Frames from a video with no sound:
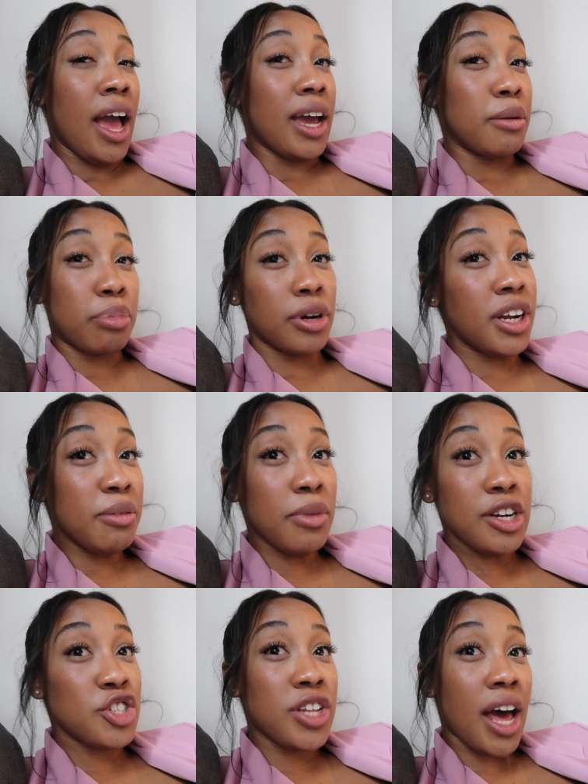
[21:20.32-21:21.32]
And pretty
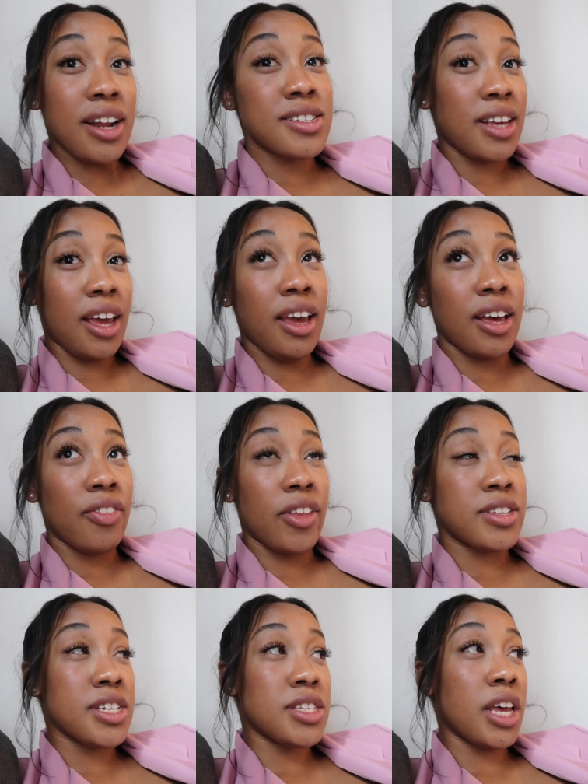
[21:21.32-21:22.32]
much that is it.
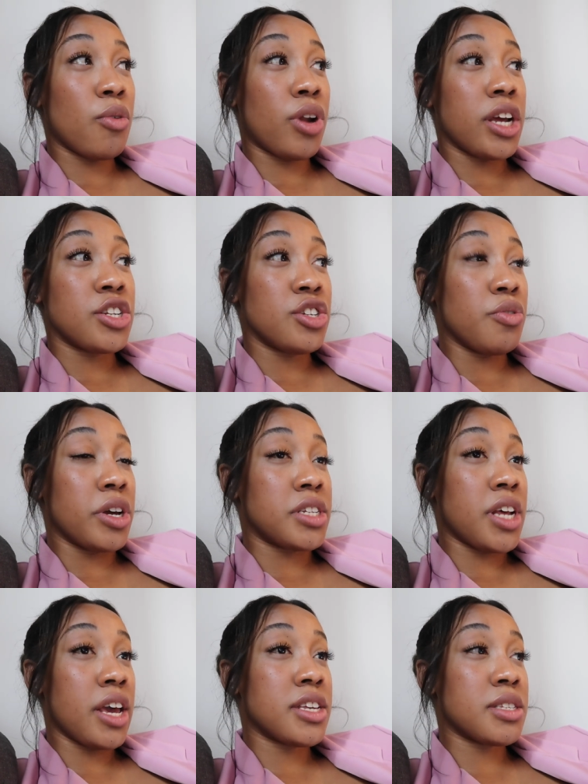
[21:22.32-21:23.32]
This is like what I do. It
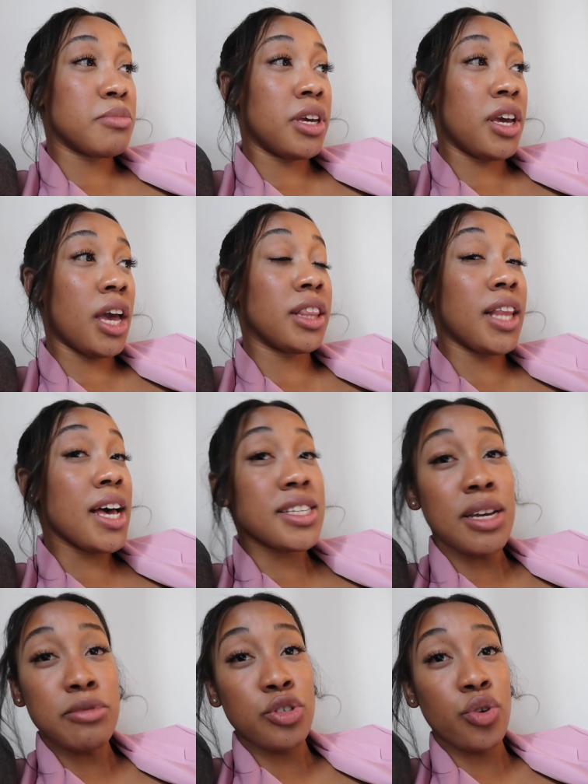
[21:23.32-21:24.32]
takes me, unless
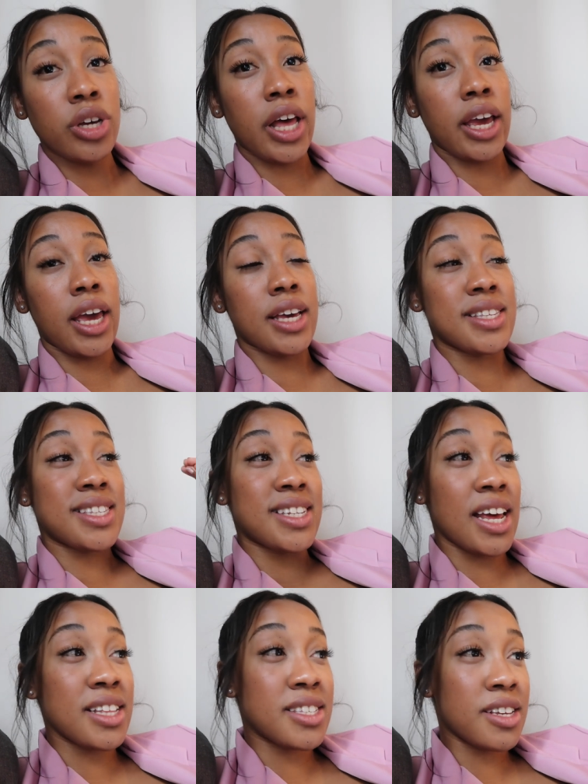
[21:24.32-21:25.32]
I'm doing like
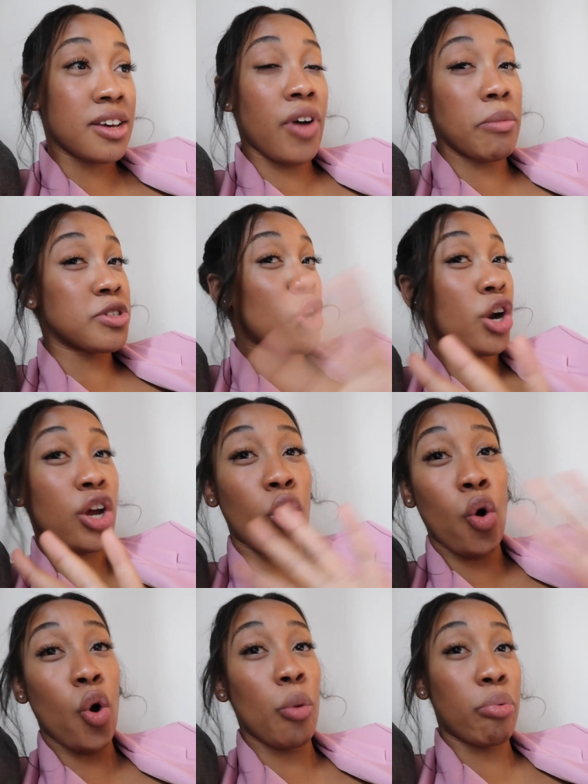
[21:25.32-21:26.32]
extensive, I'm starting a
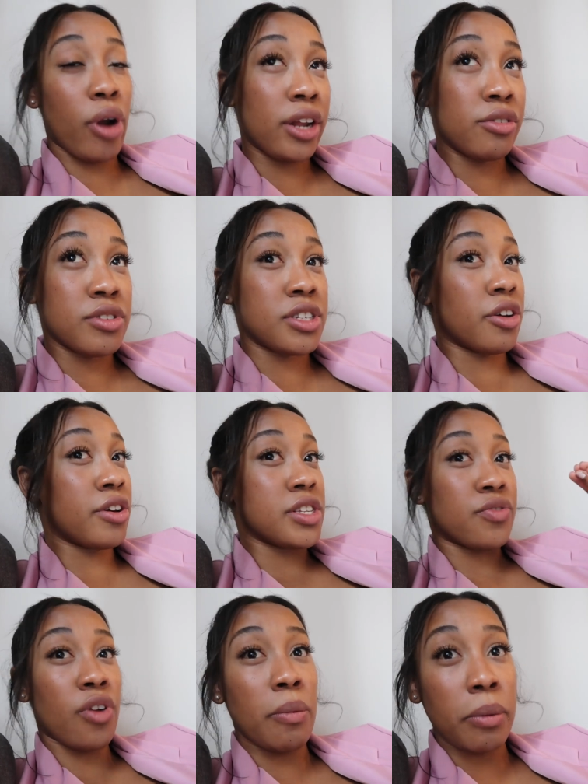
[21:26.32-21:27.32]
whole brand new series
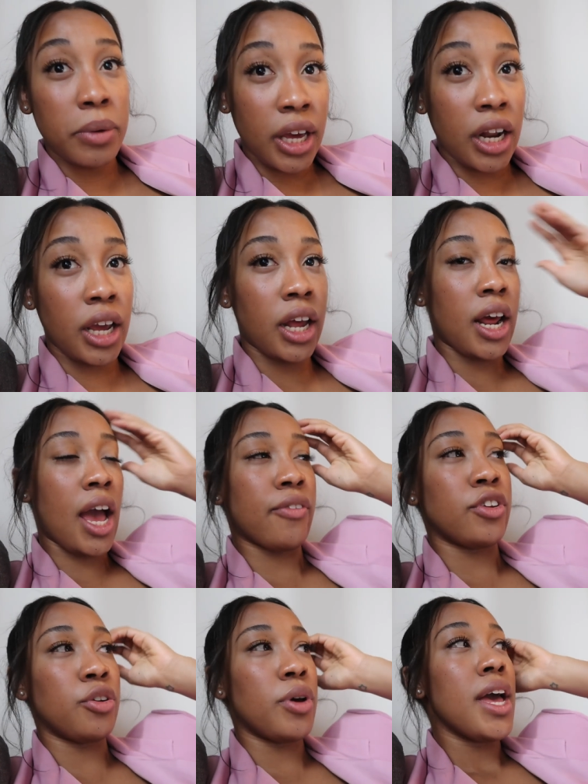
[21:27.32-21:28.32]
from the beginning, and I have
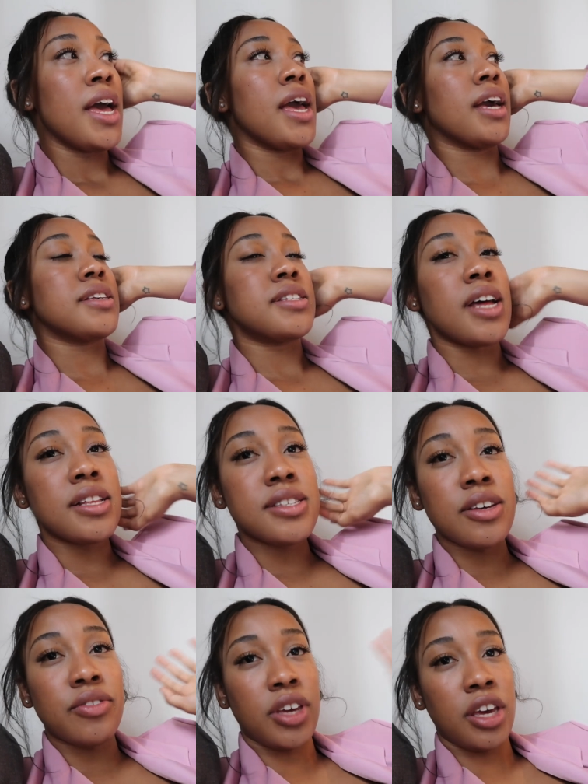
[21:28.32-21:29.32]
to do
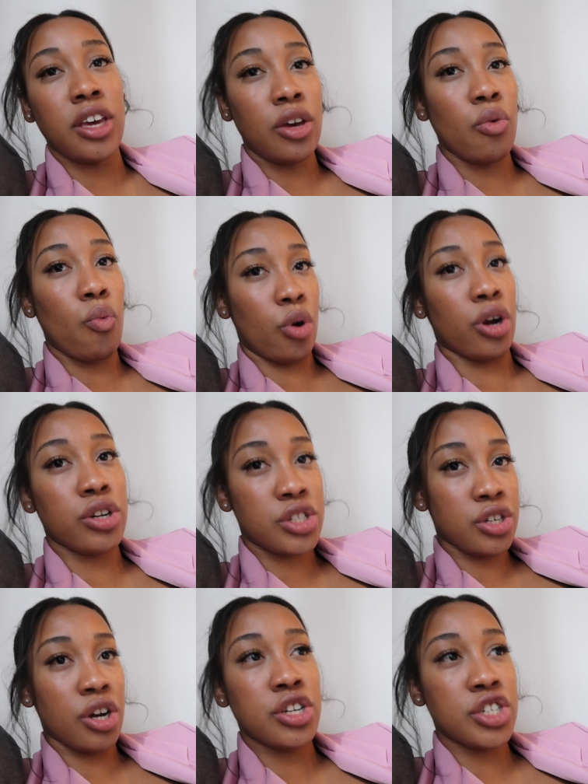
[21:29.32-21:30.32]
extensive keyword
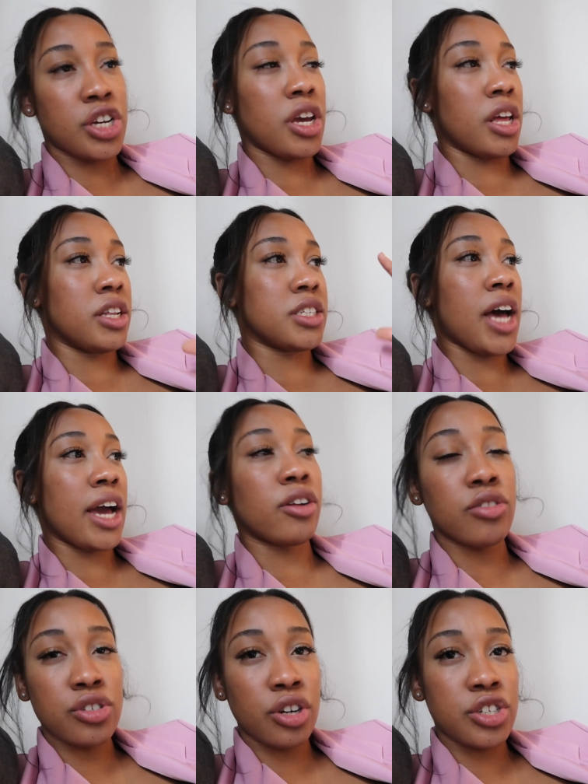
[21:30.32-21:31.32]
searching and
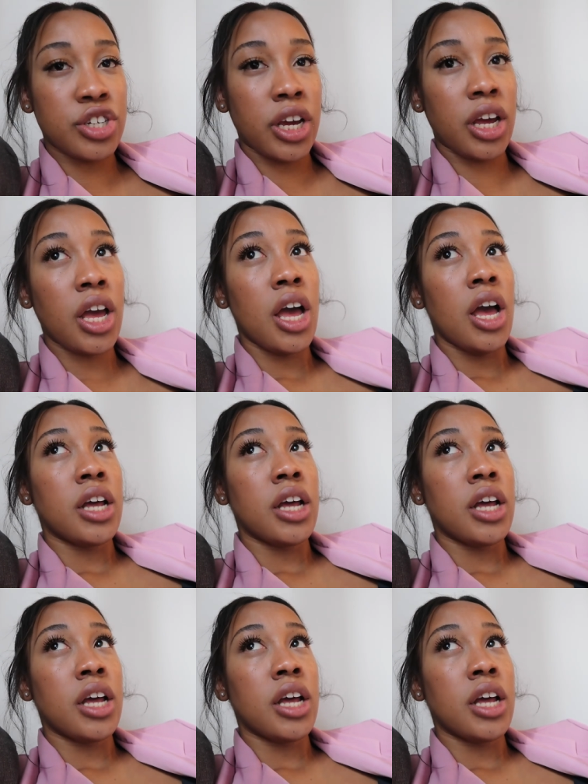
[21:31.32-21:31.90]
title searching